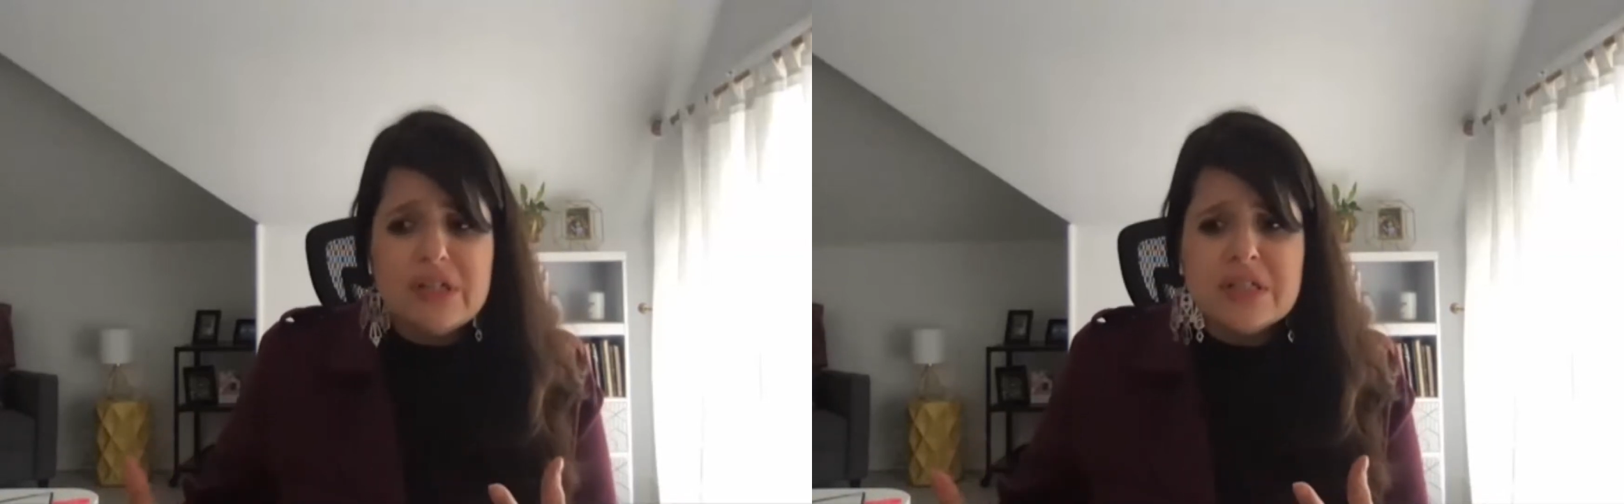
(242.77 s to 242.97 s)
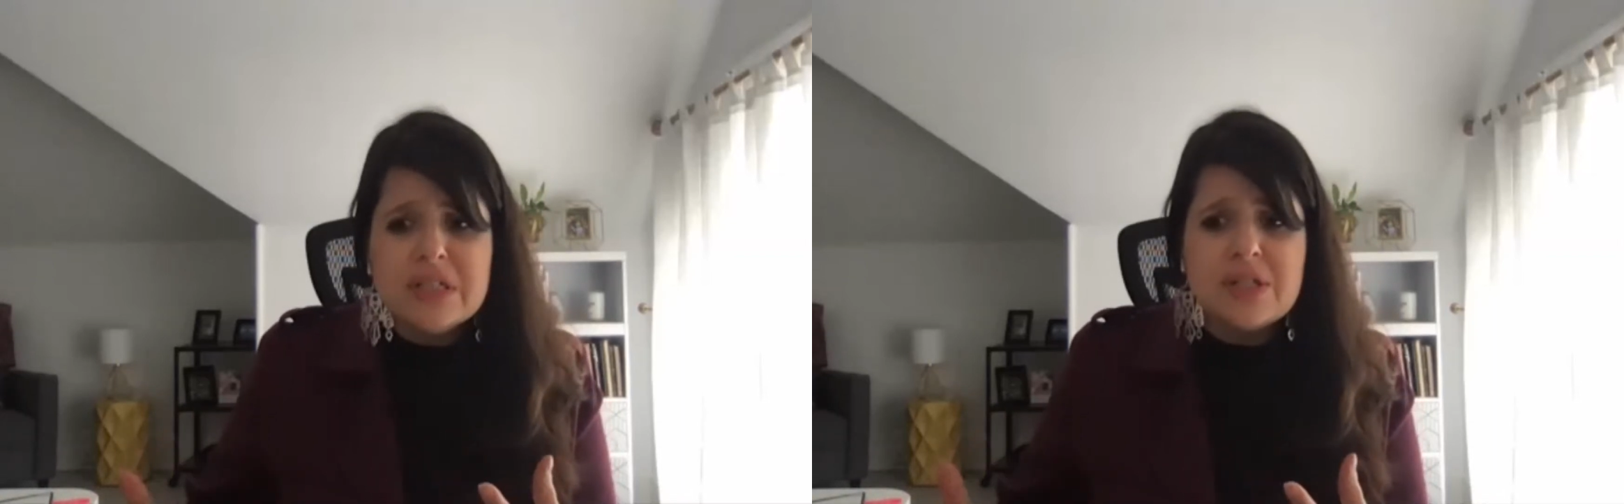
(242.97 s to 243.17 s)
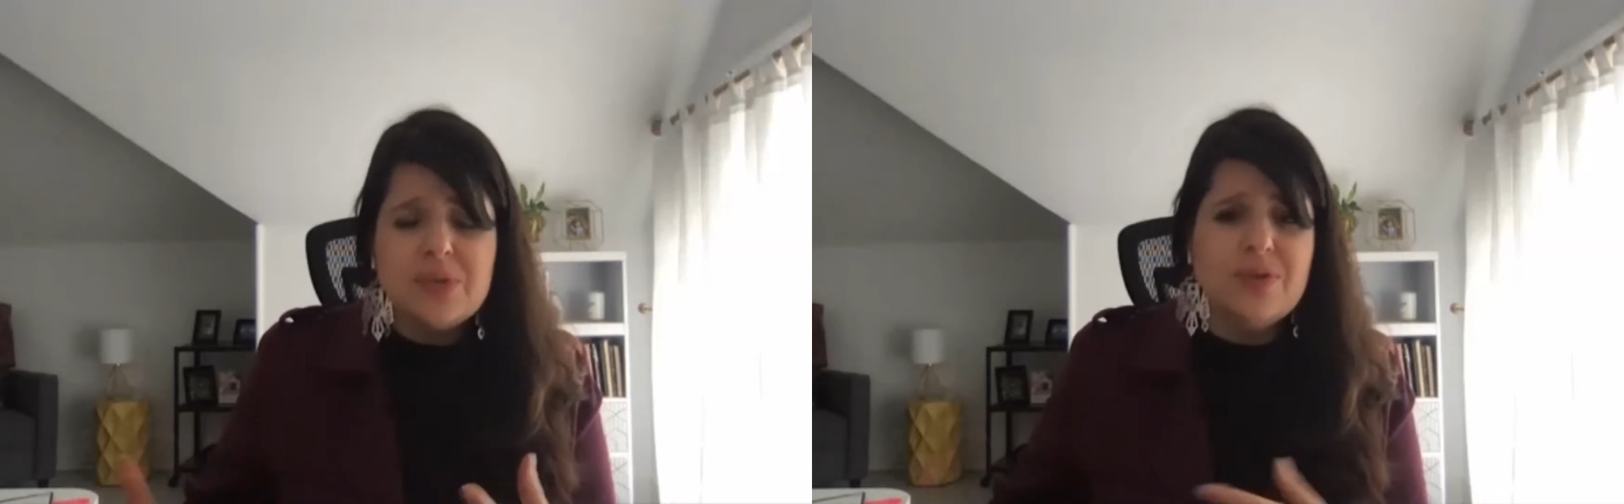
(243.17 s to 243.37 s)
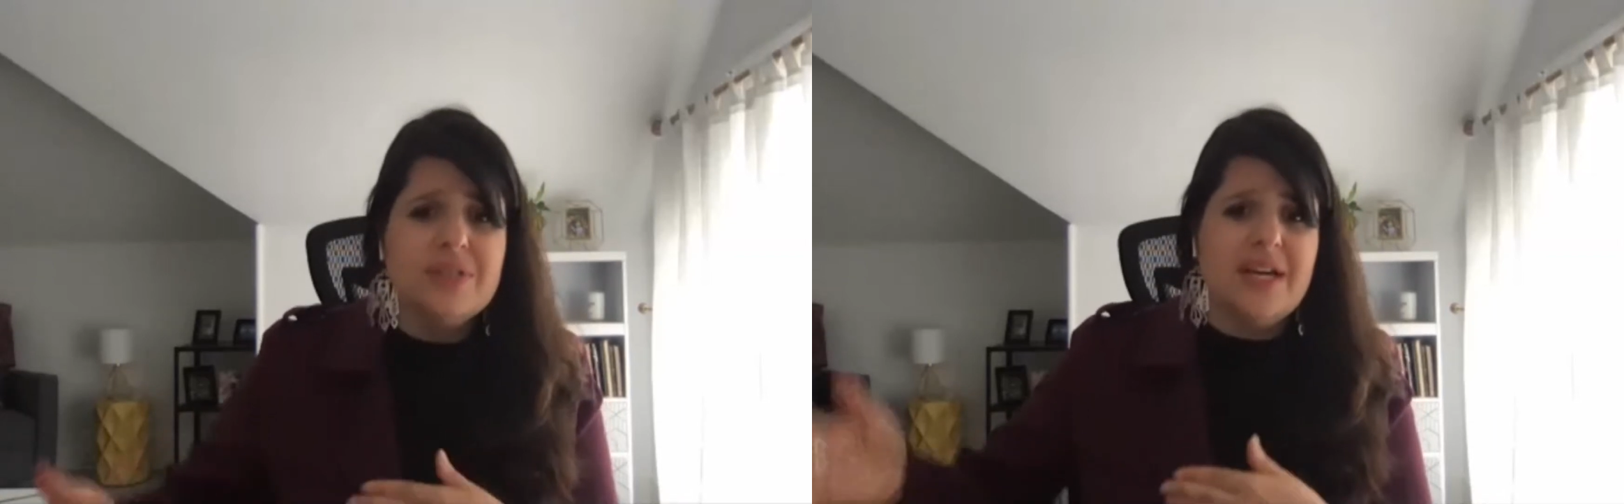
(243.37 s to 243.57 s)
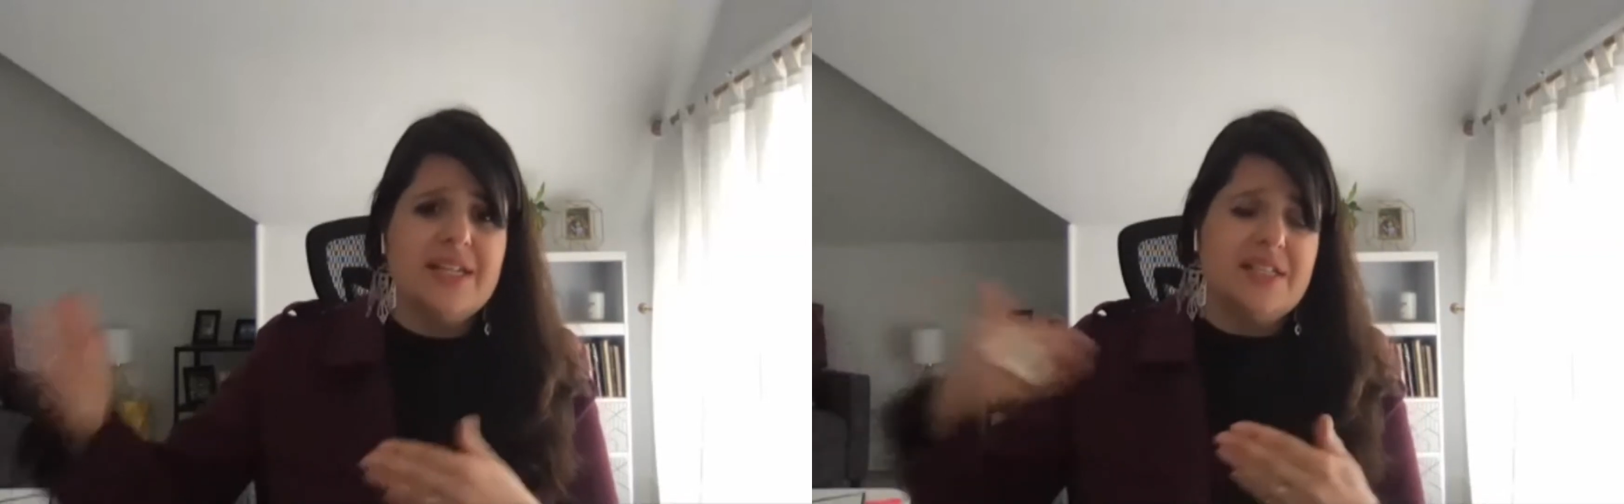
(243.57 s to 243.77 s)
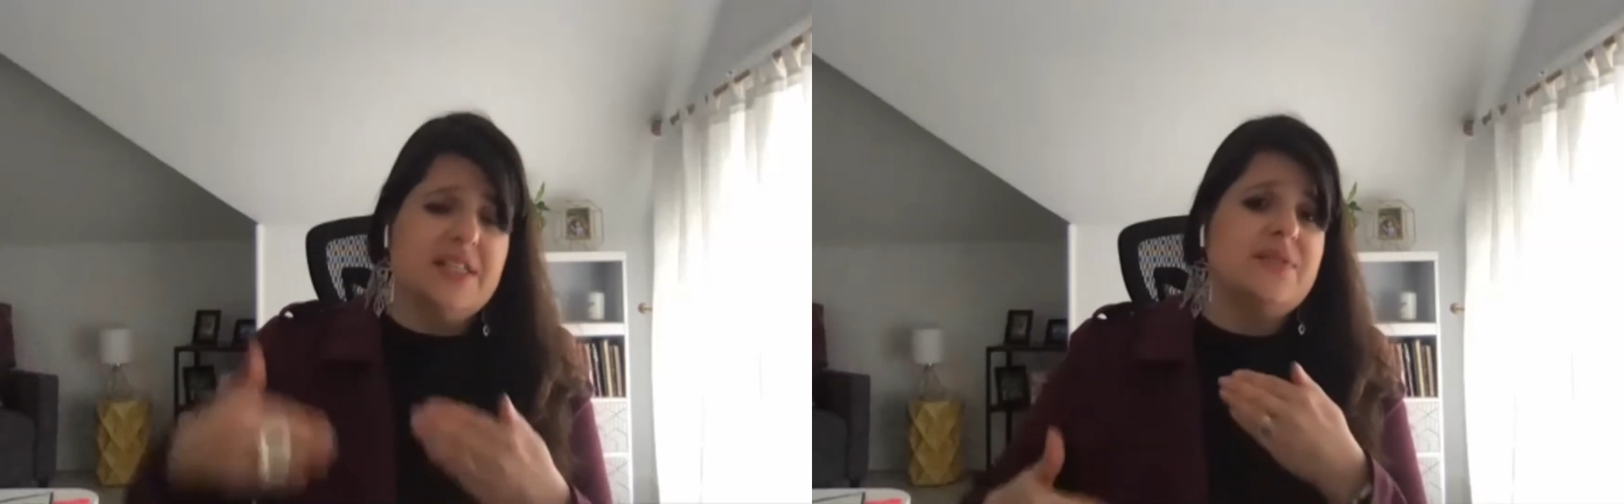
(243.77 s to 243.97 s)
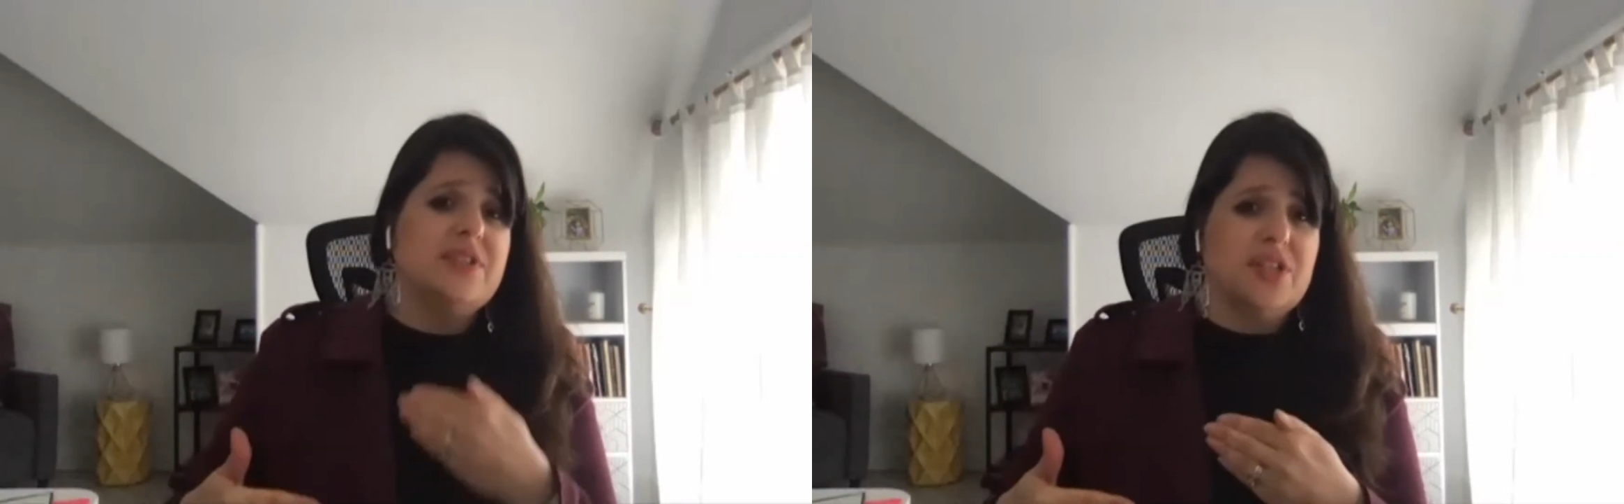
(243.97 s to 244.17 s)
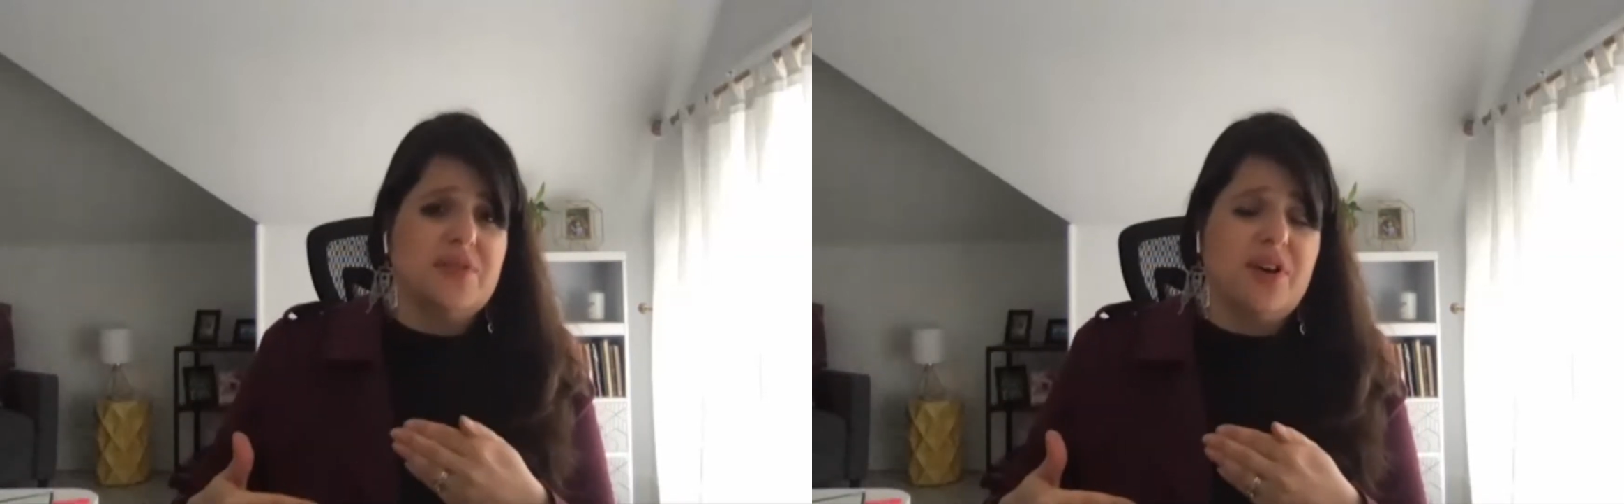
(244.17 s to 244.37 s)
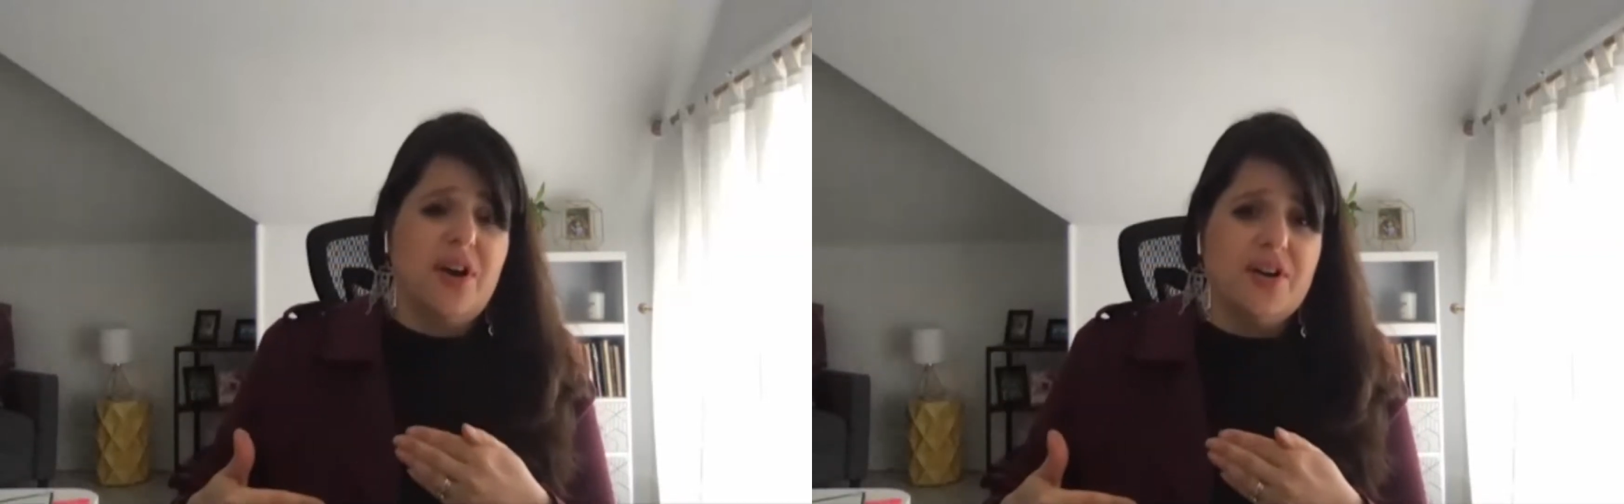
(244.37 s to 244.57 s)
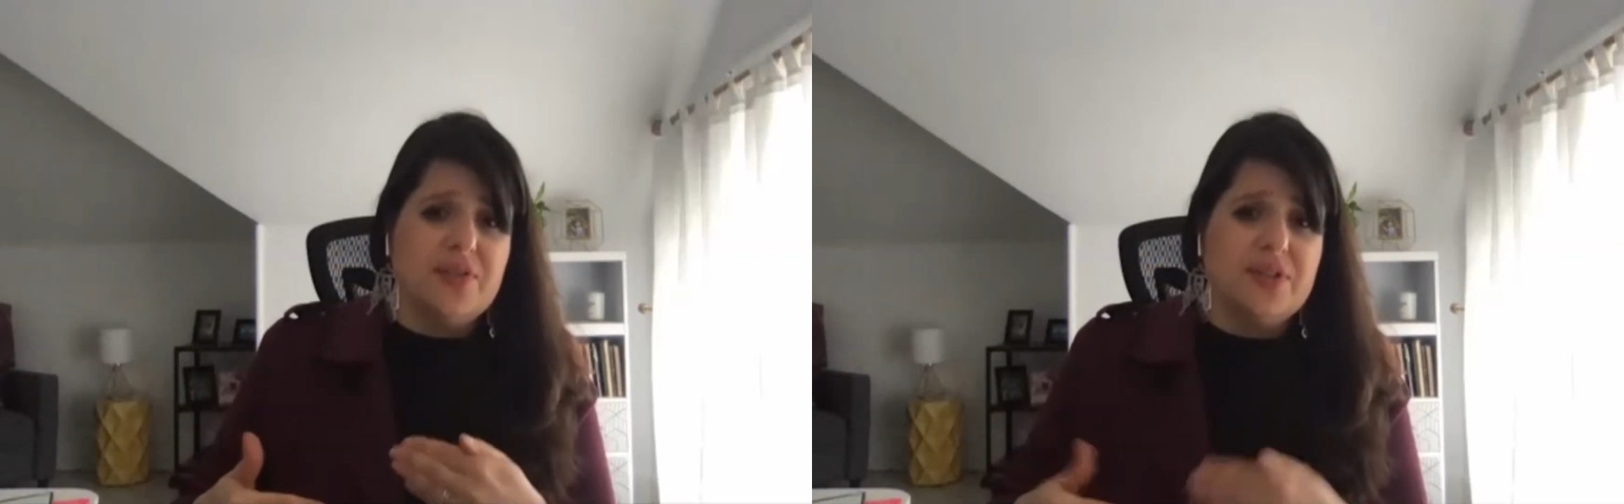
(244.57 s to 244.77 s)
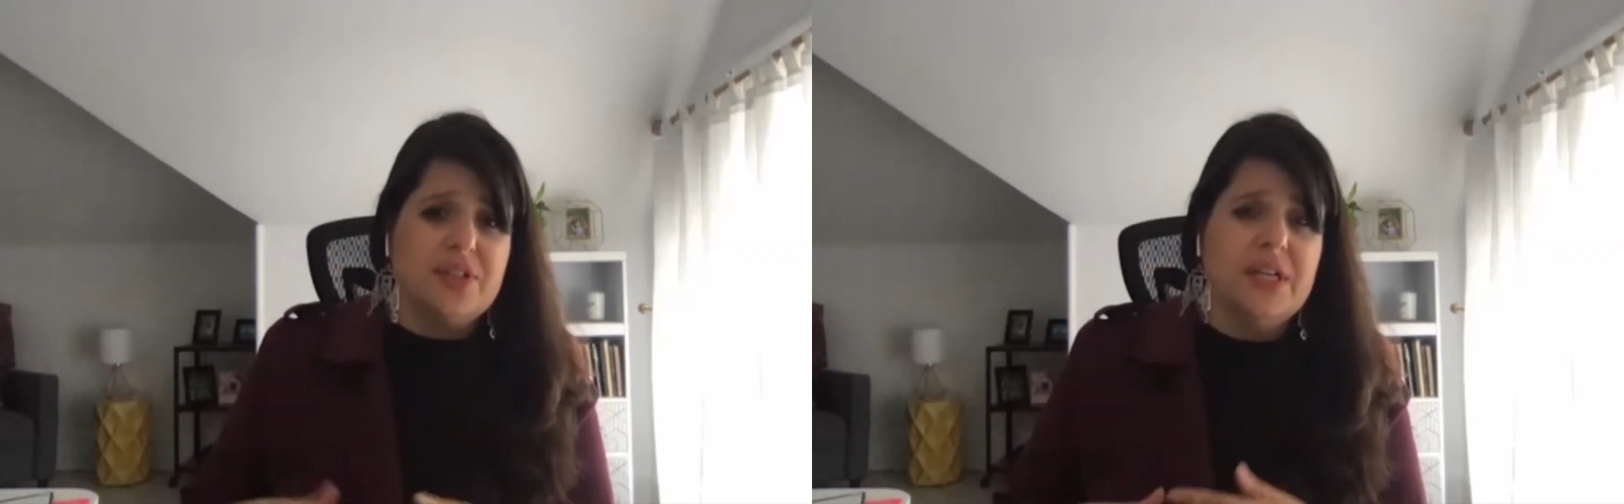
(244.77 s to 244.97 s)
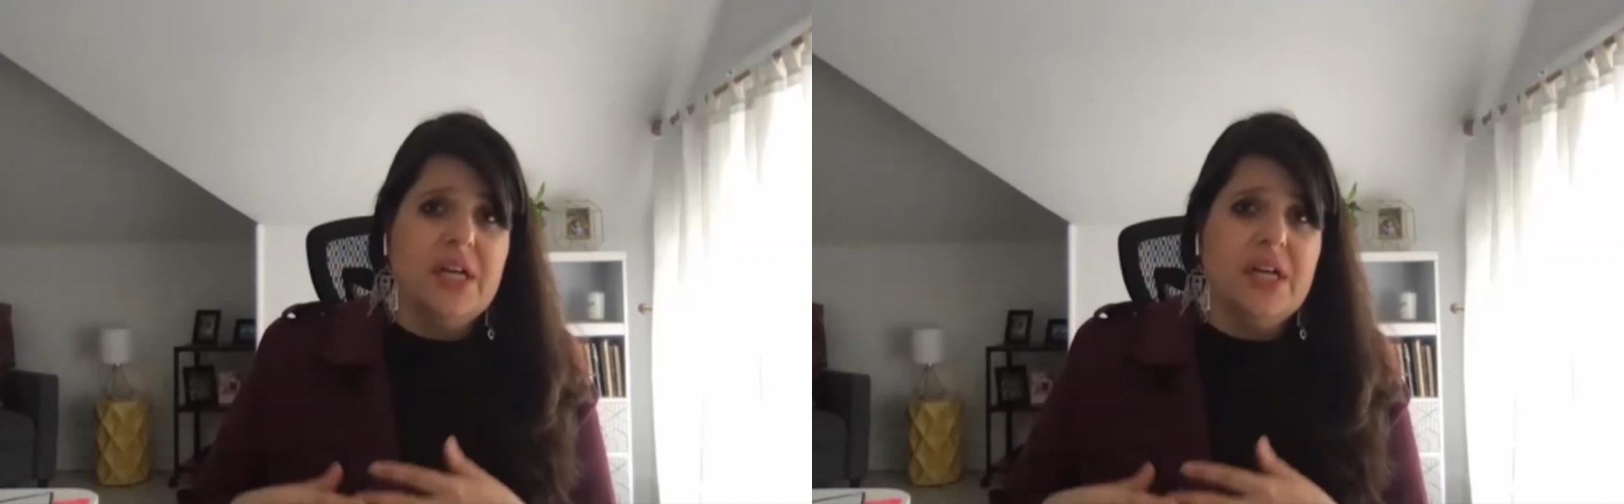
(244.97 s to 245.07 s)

which is a cruise line, is a division of Carnival,